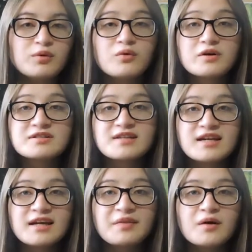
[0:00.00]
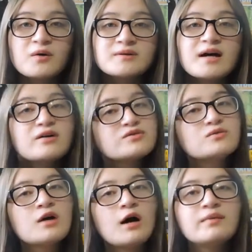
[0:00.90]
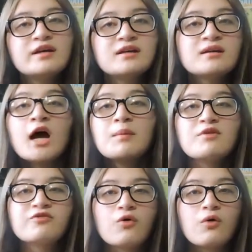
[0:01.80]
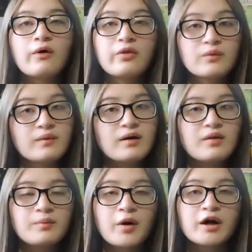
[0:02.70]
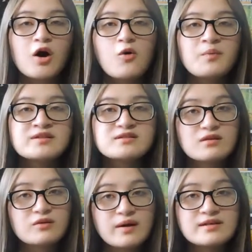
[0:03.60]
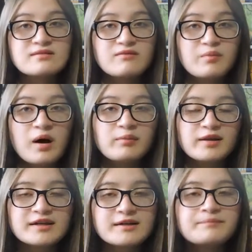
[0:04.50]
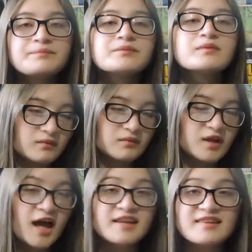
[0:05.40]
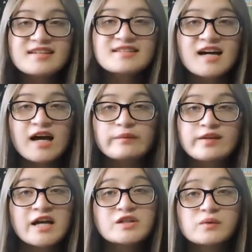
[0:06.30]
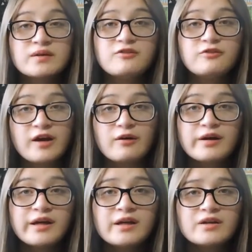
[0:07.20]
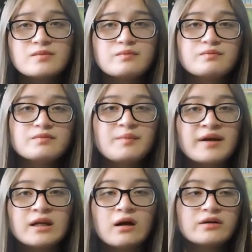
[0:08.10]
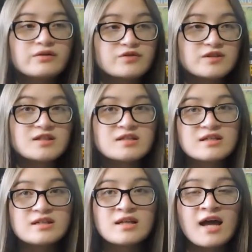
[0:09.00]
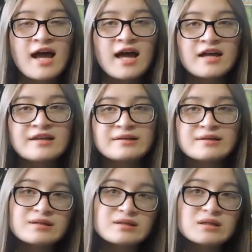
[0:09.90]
who are staying at the hotels to come in before the park opens to the rest of the public. And these times actually vary depending on season and